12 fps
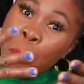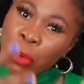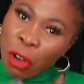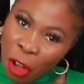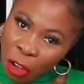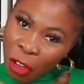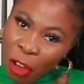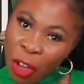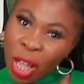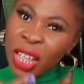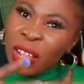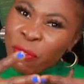
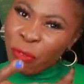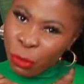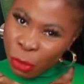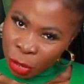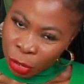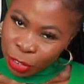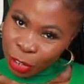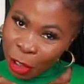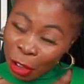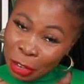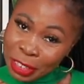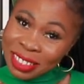blogger,
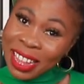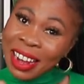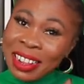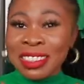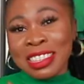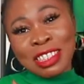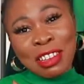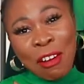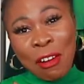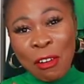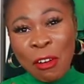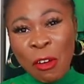influencer styling this
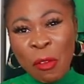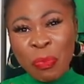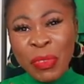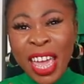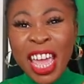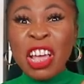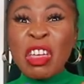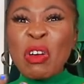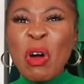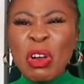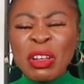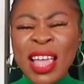color. A
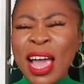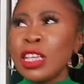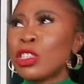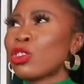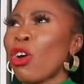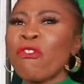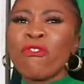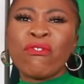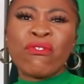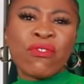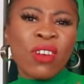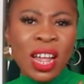color that is so
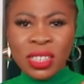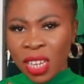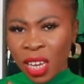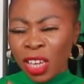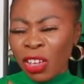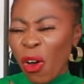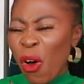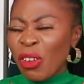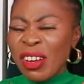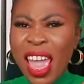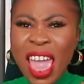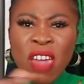Flattering him
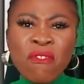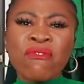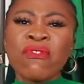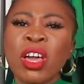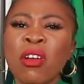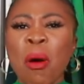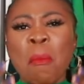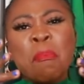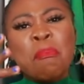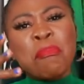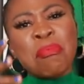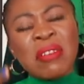on every
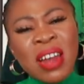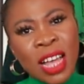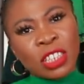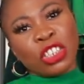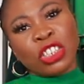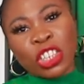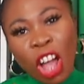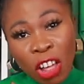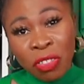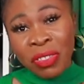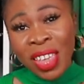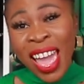
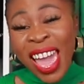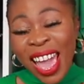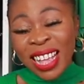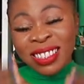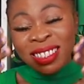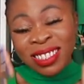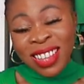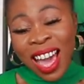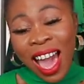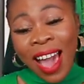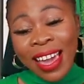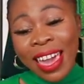complexion. And
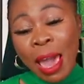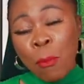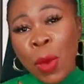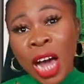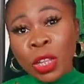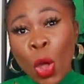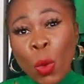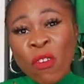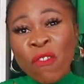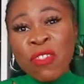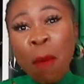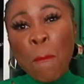Zara came out
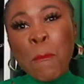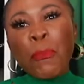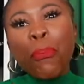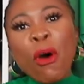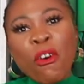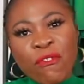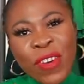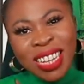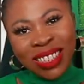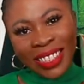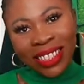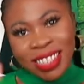with the
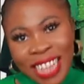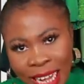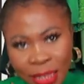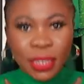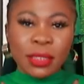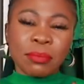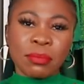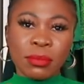perfect set.